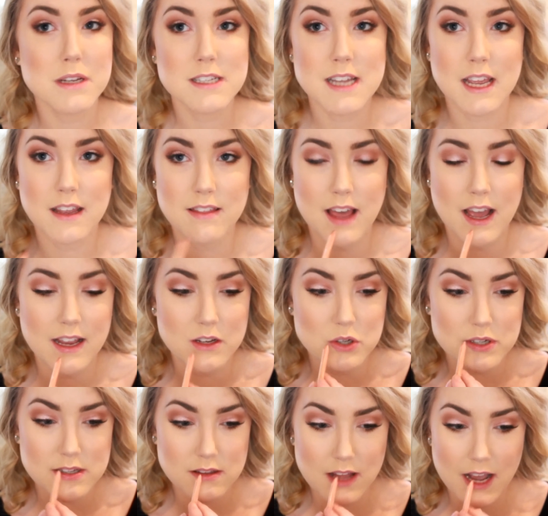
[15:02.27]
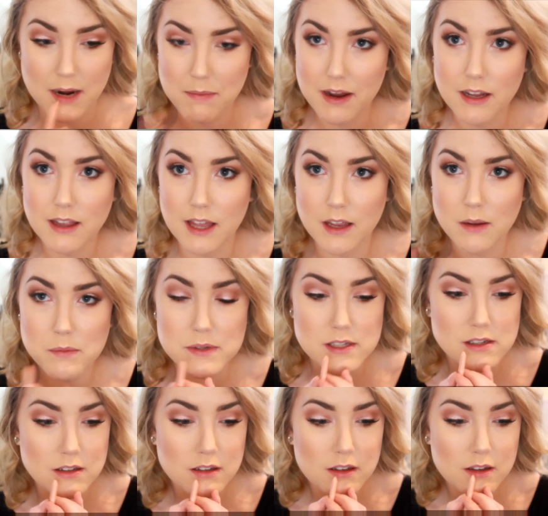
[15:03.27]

going to take that and just line my lips.